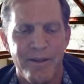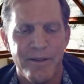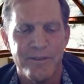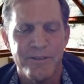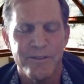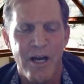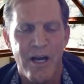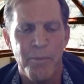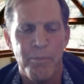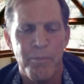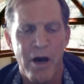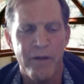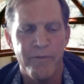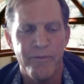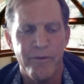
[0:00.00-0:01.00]
Scott
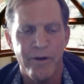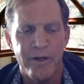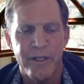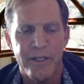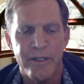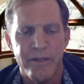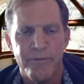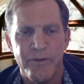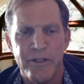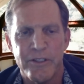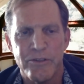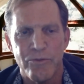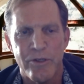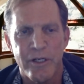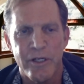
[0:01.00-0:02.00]
Bodford did the
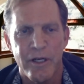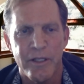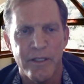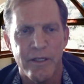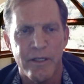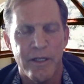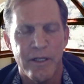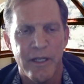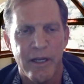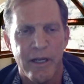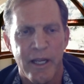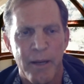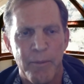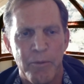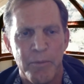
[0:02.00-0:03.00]
finish work on that
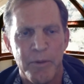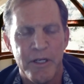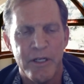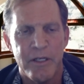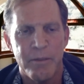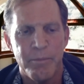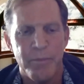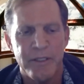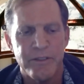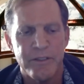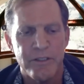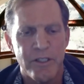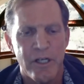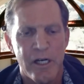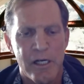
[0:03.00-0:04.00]
game room. He did an
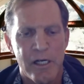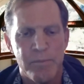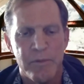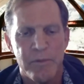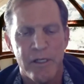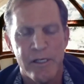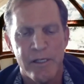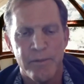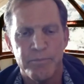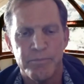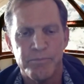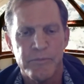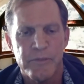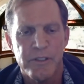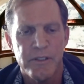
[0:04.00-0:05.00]
amazing job.
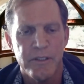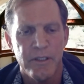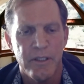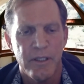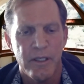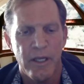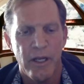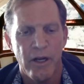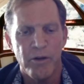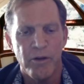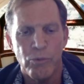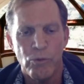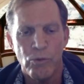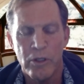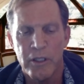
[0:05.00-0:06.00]
Gary
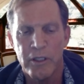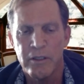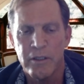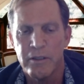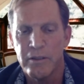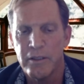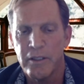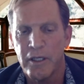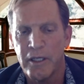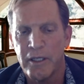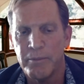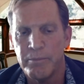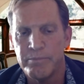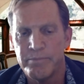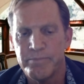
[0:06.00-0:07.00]
Bula,
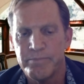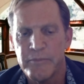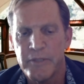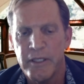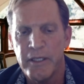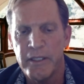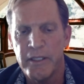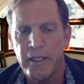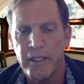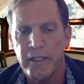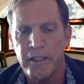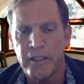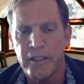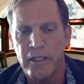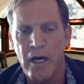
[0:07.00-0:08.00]
he
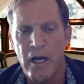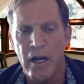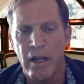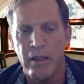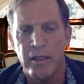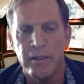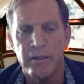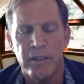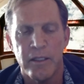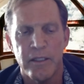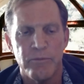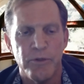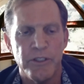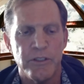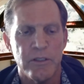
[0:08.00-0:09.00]
did a lot of the
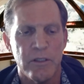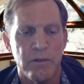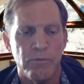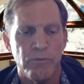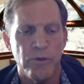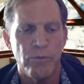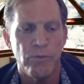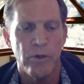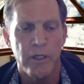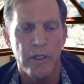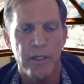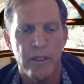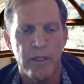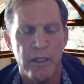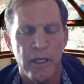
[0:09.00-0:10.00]
original woodwork,
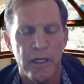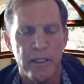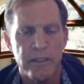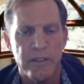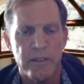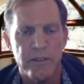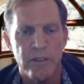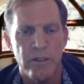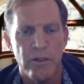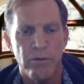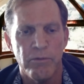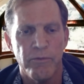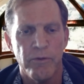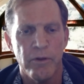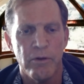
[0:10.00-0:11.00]
and he kind of set the
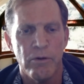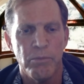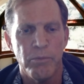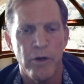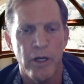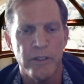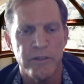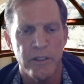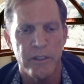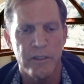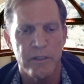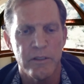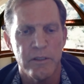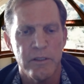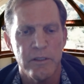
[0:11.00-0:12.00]
tone for the whole
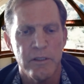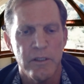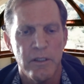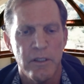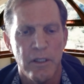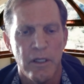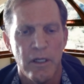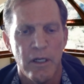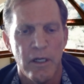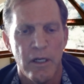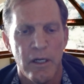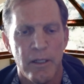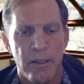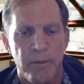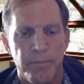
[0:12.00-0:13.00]
project.
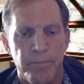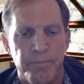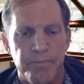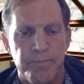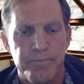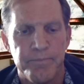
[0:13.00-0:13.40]
There's